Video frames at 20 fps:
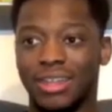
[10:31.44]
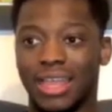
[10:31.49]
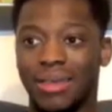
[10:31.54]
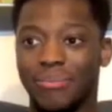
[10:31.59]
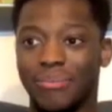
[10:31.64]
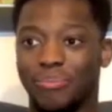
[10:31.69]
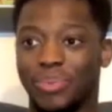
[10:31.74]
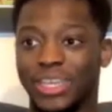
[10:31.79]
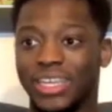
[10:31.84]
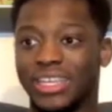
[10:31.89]

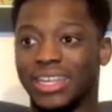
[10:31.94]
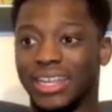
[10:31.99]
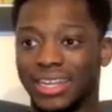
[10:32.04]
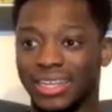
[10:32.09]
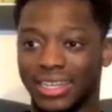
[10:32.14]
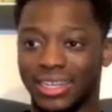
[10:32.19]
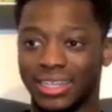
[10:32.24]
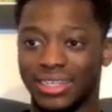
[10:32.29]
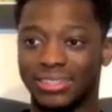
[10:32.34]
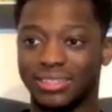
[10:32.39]
like being at
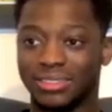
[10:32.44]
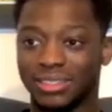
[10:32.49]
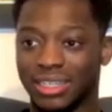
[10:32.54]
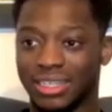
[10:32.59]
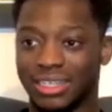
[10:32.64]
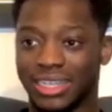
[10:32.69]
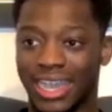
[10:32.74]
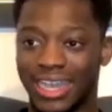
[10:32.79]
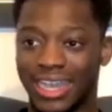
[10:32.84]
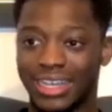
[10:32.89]
the
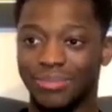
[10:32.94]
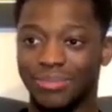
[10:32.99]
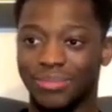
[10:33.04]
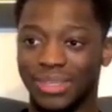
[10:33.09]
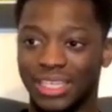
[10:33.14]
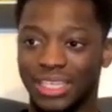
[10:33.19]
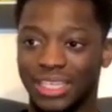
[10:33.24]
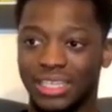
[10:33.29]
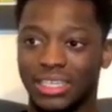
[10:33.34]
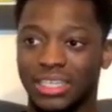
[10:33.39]

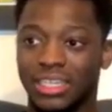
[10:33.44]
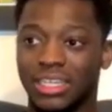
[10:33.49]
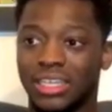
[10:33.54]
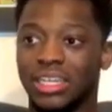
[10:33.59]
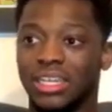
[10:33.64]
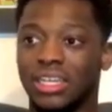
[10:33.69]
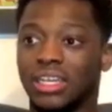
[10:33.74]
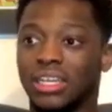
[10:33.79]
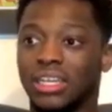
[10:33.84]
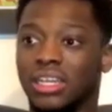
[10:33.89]
academy,
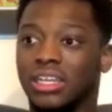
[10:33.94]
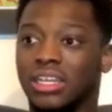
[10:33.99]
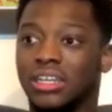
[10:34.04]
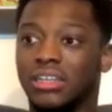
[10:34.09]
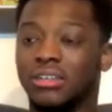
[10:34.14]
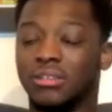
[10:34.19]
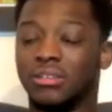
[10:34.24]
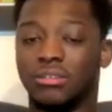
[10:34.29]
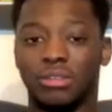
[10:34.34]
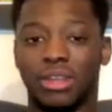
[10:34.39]

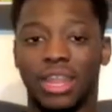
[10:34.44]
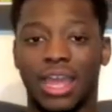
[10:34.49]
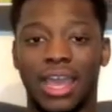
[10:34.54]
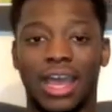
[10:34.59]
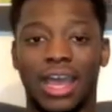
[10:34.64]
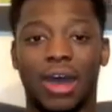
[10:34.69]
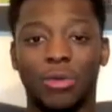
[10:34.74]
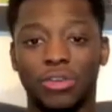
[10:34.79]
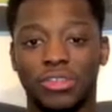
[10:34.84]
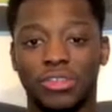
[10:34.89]
like
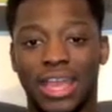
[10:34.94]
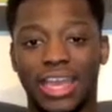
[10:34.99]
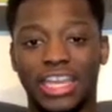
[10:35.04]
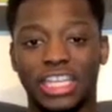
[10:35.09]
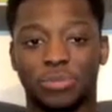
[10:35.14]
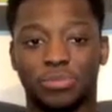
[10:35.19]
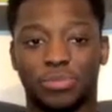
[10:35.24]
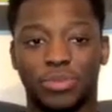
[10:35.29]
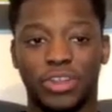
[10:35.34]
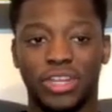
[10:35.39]
how was that
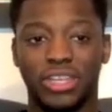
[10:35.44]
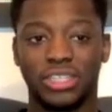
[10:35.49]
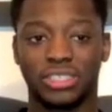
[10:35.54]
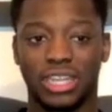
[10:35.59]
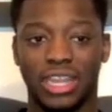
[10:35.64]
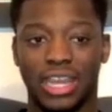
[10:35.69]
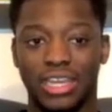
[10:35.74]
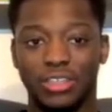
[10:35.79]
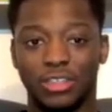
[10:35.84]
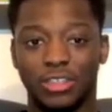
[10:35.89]

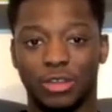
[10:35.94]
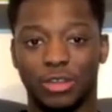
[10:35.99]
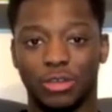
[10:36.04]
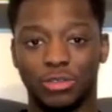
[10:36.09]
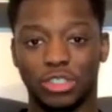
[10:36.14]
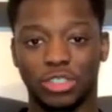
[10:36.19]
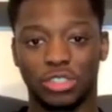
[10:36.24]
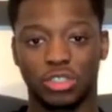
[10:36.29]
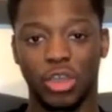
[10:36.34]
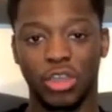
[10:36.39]
experience? Like you know,
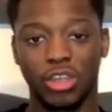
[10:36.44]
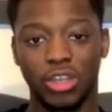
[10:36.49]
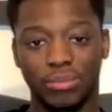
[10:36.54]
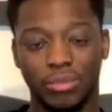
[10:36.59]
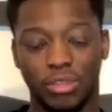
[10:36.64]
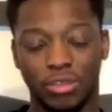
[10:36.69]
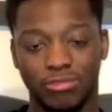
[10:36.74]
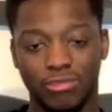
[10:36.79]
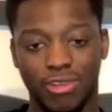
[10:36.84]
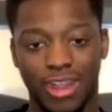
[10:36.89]
just going up
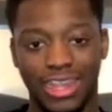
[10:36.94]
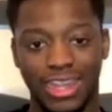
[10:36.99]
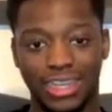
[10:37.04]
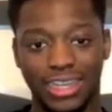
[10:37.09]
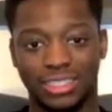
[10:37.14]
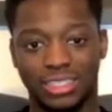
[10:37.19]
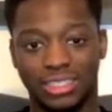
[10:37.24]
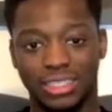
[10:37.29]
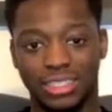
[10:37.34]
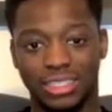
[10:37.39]
the
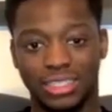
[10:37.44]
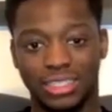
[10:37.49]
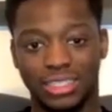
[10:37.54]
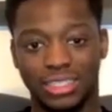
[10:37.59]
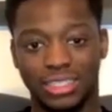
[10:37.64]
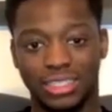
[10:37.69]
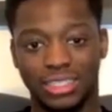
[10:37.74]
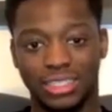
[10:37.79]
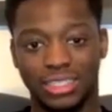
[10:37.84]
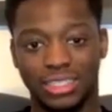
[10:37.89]
ranks and
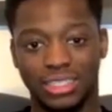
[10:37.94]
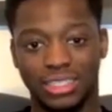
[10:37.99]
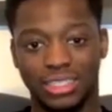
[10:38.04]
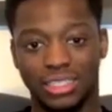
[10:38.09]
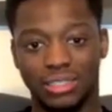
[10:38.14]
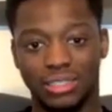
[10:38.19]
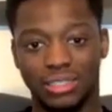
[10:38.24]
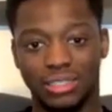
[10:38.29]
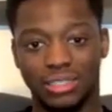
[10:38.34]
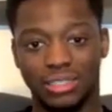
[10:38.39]

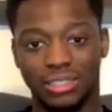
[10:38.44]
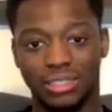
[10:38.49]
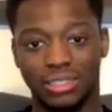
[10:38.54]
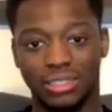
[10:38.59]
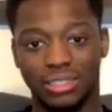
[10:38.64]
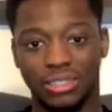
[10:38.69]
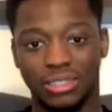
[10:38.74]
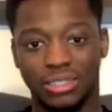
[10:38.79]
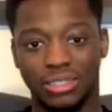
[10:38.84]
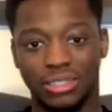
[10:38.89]

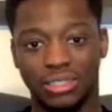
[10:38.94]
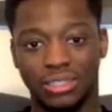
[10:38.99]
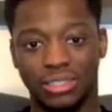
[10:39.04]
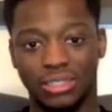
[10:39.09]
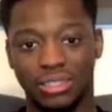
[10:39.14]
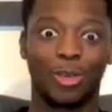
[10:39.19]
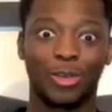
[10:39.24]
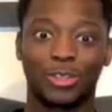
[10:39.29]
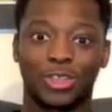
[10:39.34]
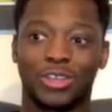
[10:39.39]
just getting
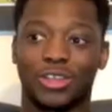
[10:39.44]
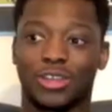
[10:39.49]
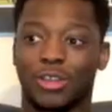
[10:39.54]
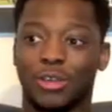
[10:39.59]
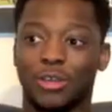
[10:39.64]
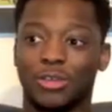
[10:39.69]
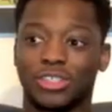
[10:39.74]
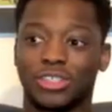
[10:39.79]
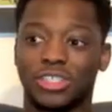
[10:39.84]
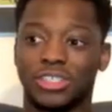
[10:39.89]
closer and
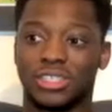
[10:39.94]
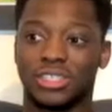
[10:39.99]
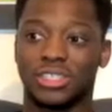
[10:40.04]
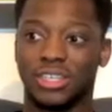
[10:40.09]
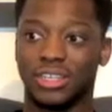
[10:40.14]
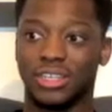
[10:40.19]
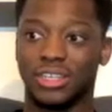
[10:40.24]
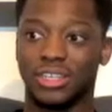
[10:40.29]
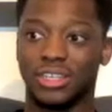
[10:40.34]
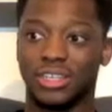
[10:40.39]
closer
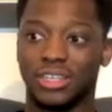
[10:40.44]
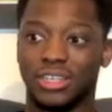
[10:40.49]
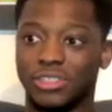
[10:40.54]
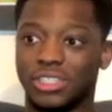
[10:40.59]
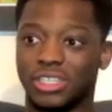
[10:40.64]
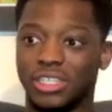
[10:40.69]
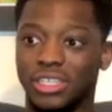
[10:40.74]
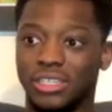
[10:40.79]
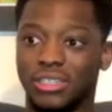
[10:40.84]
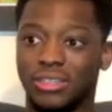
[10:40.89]
to
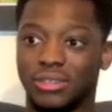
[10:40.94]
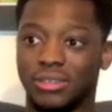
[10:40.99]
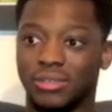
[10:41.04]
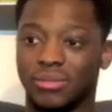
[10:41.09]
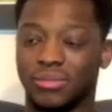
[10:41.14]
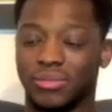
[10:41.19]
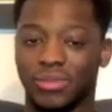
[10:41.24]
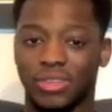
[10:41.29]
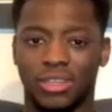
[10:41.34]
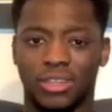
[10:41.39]
obviously
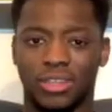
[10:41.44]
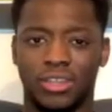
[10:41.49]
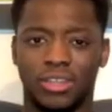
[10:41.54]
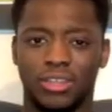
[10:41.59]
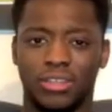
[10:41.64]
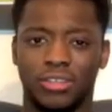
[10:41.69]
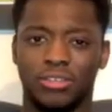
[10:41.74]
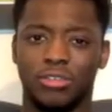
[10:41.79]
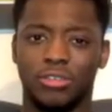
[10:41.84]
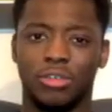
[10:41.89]

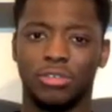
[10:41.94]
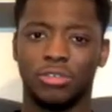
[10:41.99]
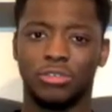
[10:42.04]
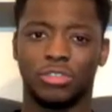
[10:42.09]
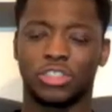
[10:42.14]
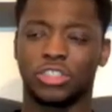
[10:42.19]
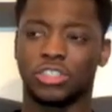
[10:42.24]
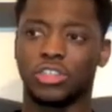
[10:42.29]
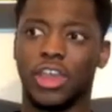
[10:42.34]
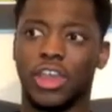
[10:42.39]
you, are
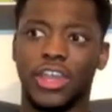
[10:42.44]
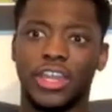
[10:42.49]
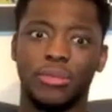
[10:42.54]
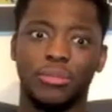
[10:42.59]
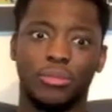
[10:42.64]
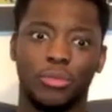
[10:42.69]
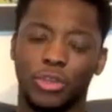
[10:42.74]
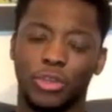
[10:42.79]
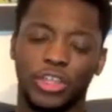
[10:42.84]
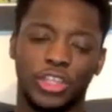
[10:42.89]
just
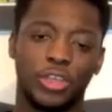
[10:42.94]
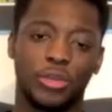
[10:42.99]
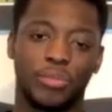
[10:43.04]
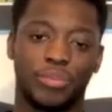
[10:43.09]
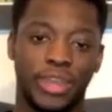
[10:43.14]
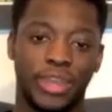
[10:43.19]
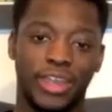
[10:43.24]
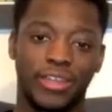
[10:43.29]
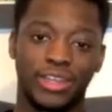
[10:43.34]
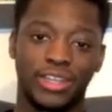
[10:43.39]
earning more than your
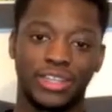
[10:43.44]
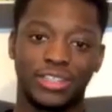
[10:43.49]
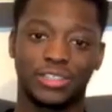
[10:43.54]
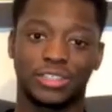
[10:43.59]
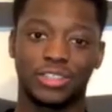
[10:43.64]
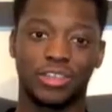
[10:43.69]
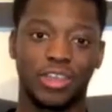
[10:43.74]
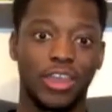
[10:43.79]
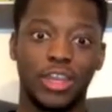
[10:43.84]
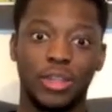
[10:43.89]

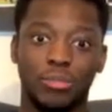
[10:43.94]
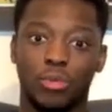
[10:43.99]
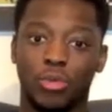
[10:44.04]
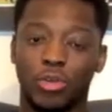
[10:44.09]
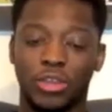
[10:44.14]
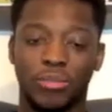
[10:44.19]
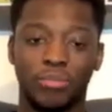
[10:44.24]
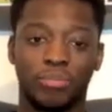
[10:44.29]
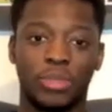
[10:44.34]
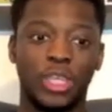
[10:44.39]
parents, earning
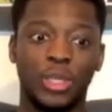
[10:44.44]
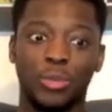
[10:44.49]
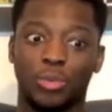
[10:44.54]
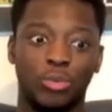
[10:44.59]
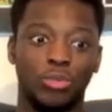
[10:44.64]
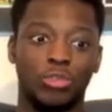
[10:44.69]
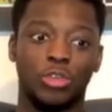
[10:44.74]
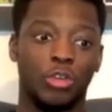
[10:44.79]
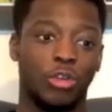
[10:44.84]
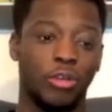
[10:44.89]
more than
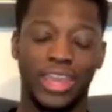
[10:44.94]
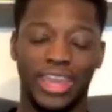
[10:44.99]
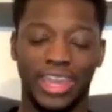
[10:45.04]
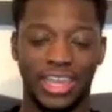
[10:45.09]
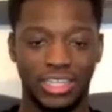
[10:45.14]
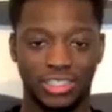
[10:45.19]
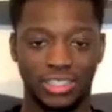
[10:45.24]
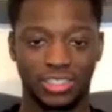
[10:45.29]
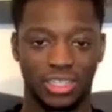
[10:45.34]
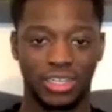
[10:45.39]
people your
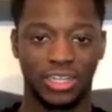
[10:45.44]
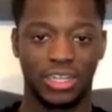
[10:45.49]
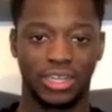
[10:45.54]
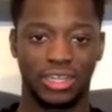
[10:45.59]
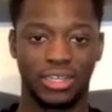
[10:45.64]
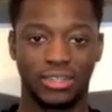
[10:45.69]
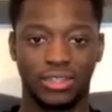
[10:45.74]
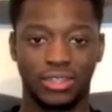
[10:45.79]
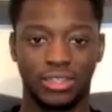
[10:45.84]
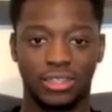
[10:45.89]
age and that.
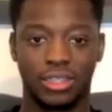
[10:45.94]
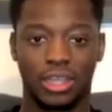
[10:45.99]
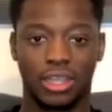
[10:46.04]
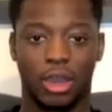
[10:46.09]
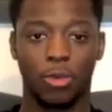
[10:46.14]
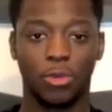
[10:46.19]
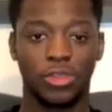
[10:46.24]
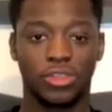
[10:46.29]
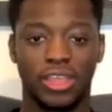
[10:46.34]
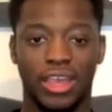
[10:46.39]

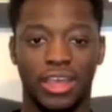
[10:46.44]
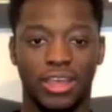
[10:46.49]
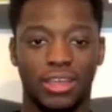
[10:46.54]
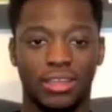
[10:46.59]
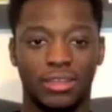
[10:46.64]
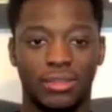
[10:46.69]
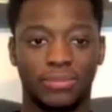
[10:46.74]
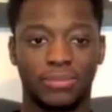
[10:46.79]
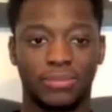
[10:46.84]
How was that?